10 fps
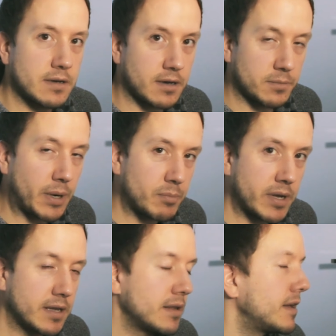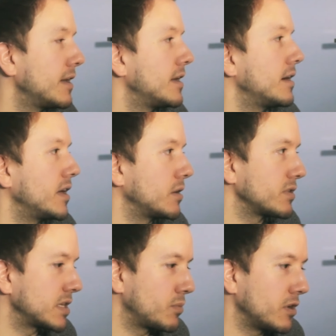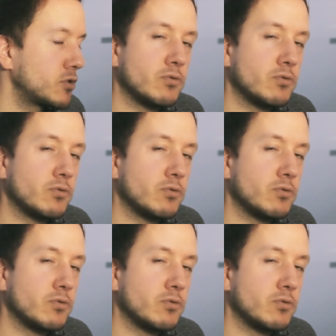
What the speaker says: on my plane, and I was able to